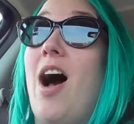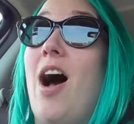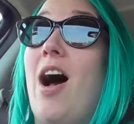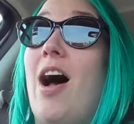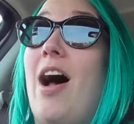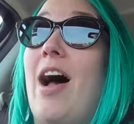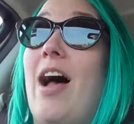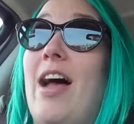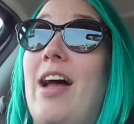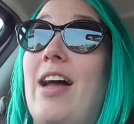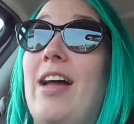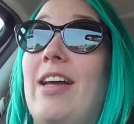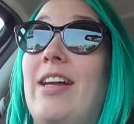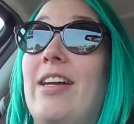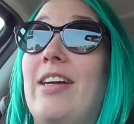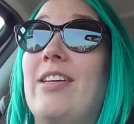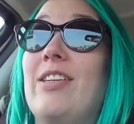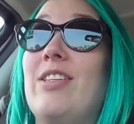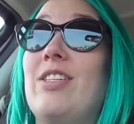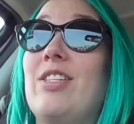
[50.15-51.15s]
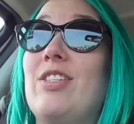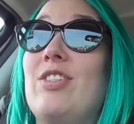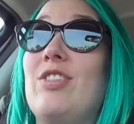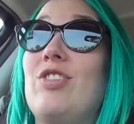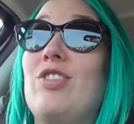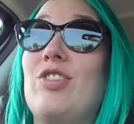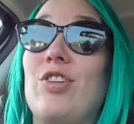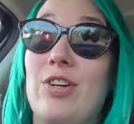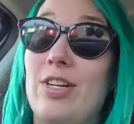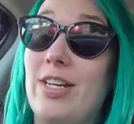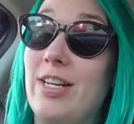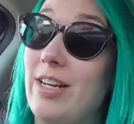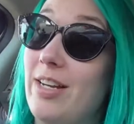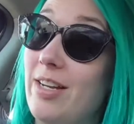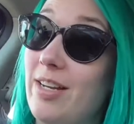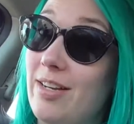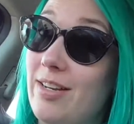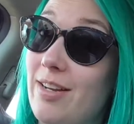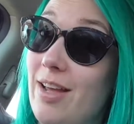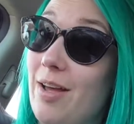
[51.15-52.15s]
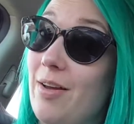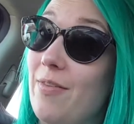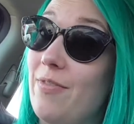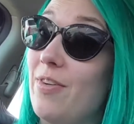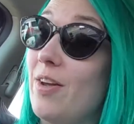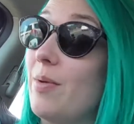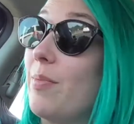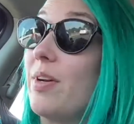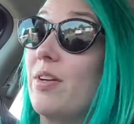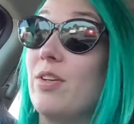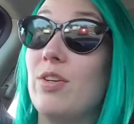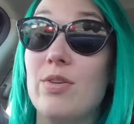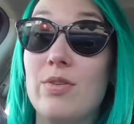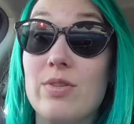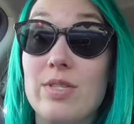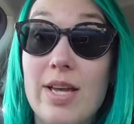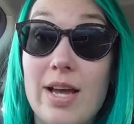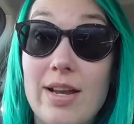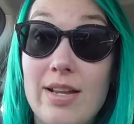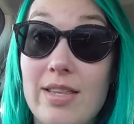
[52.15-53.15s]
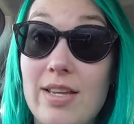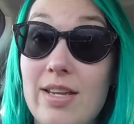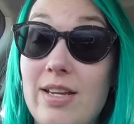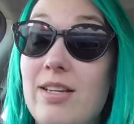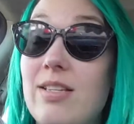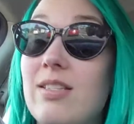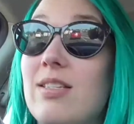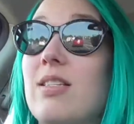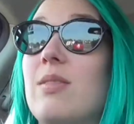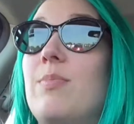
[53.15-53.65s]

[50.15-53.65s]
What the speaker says: I should get a fair bit of use out of these,